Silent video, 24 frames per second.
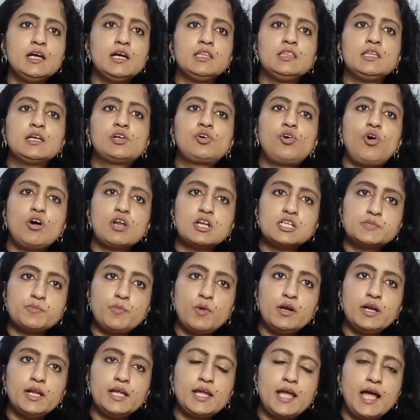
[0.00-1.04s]
the
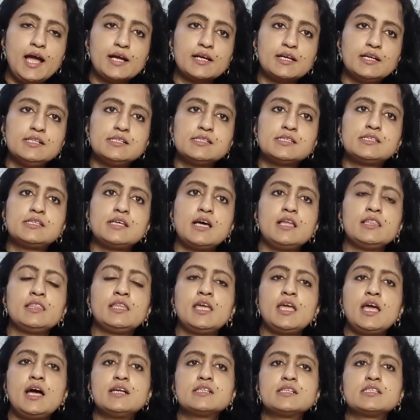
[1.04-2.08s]
corresponding angles,
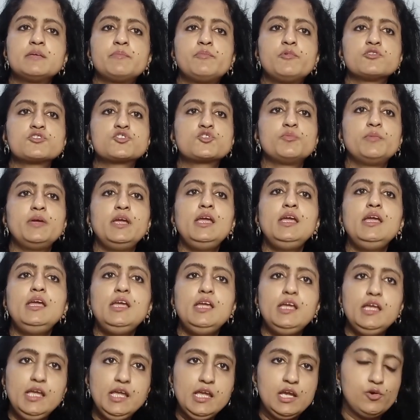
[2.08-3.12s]
they are supposed to be
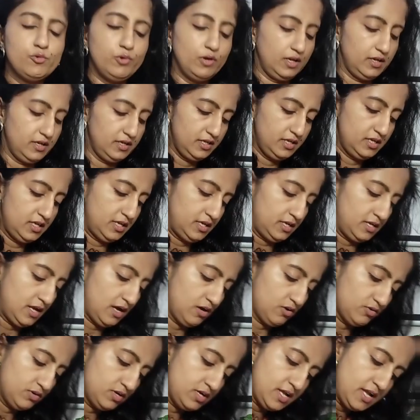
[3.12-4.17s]
equal.
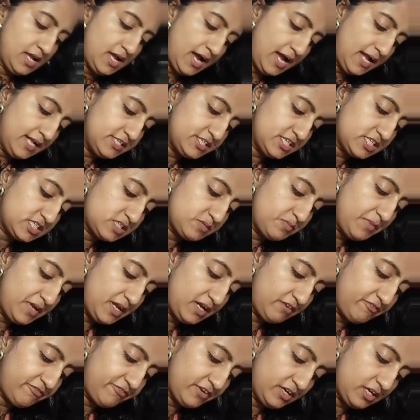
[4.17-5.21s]
Now, I'll just
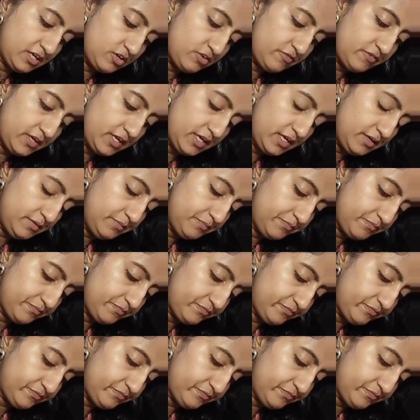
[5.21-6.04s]
make a figure over here.